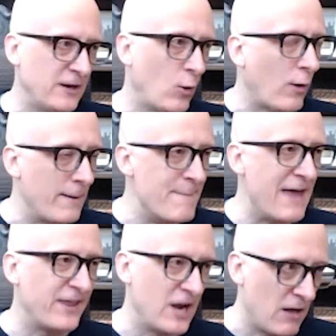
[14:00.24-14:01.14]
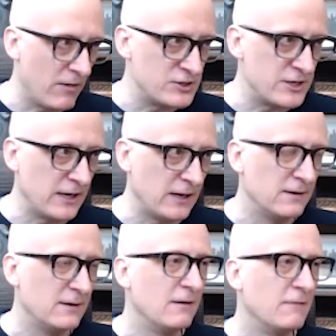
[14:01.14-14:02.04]
or a methodology
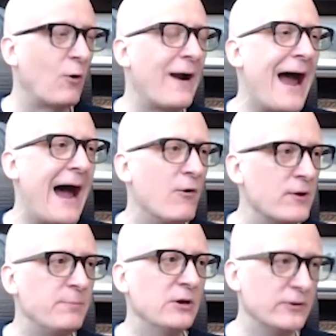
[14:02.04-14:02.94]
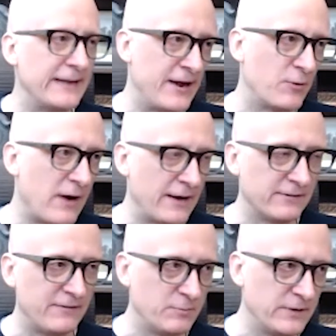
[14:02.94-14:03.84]
for how to build an enterprise
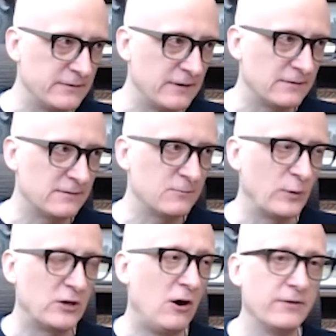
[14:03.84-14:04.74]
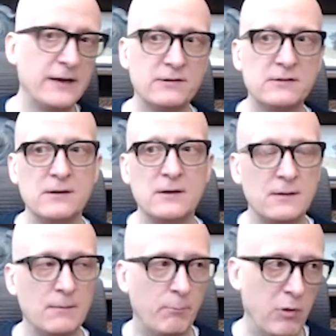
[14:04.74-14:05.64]
level business. We call this
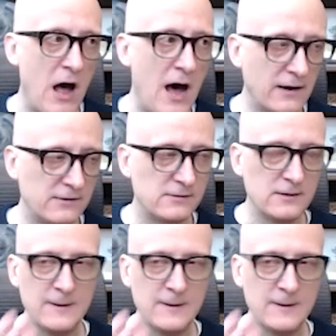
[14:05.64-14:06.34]
blocks.